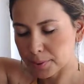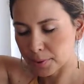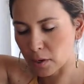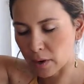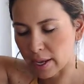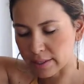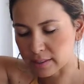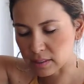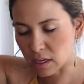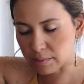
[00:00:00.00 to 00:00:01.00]
Go ahead and
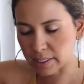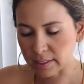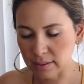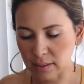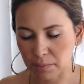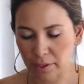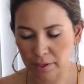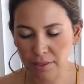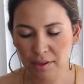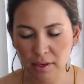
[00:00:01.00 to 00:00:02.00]
stop. Take a deep
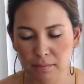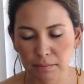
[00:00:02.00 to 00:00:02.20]
breath in.